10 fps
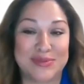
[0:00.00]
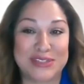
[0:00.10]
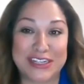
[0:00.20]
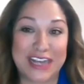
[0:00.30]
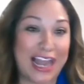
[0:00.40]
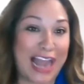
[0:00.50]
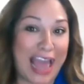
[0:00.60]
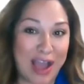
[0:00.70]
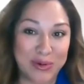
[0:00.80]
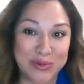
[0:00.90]
We did a
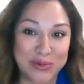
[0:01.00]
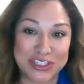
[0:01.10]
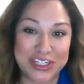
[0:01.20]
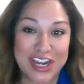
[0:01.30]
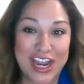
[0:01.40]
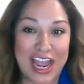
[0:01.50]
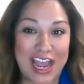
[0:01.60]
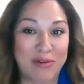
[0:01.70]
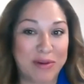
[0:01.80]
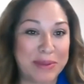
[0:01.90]
lounge
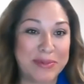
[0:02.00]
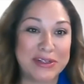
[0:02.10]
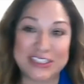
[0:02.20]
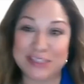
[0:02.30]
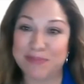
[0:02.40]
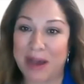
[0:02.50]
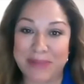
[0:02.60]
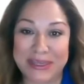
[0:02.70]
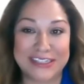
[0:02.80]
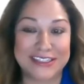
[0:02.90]
and where people can just pop
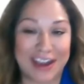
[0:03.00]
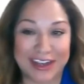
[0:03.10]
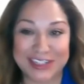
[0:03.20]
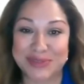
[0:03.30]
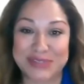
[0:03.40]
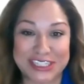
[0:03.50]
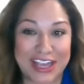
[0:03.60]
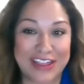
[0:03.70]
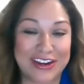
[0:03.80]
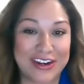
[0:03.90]
in and talk to each
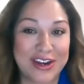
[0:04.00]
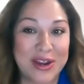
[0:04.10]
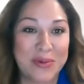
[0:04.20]
other.